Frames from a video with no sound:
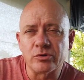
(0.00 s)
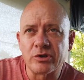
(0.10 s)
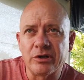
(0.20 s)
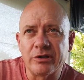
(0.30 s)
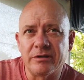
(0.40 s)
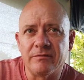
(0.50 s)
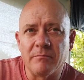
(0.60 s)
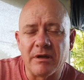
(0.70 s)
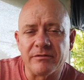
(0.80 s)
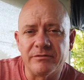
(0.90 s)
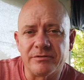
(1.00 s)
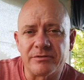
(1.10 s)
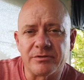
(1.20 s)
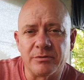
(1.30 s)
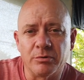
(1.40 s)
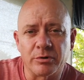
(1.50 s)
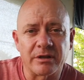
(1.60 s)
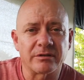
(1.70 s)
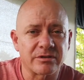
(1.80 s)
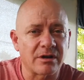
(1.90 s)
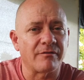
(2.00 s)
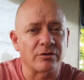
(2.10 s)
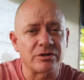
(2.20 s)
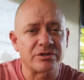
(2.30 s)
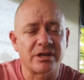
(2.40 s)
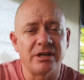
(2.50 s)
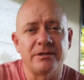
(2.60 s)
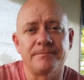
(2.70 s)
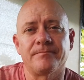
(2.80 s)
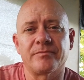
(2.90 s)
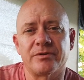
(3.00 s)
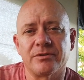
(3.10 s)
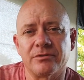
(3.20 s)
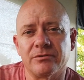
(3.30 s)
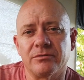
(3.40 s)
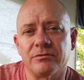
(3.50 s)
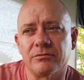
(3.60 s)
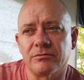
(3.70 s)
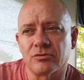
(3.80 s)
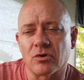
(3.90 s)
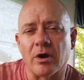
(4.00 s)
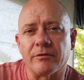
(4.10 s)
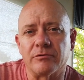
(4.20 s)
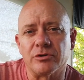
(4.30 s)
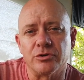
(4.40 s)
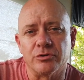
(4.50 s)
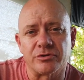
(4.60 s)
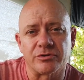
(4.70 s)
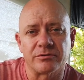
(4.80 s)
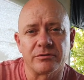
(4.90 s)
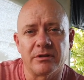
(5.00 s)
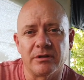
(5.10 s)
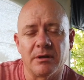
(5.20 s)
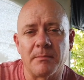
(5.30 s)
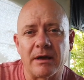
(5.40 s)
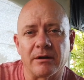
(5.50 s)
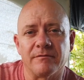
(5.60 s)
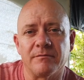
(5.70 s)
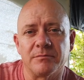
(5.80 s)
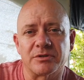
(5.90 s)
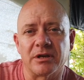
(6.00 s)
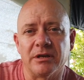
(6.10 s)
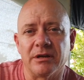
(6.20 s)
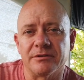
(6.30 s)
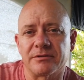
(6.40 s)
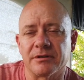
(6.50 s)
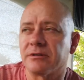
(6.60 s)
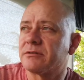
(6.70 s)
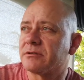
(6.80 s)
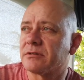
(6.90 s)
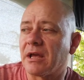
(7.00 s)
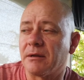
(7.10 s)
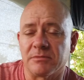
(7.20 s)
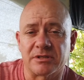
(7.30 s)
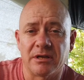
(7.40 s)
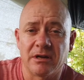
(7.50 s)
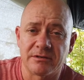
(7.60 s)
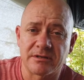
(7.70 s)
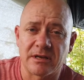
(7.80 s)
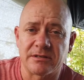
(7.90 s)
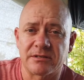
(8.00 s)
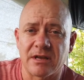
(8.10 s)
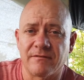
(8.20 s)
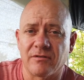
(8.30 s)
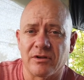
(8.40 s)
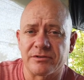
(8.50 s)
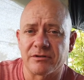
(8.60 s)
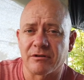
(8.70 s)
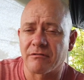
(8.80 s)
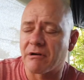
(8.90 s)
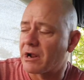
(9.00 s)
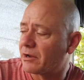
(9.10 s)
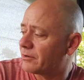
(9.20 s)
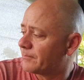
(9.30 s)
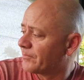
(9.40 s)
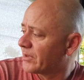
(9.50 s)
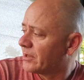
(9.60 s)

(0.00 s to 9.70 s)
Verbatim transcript: alternative methods to putting stuff on your skin to try and reduce the amount of mosquitoes and sandflies that are around.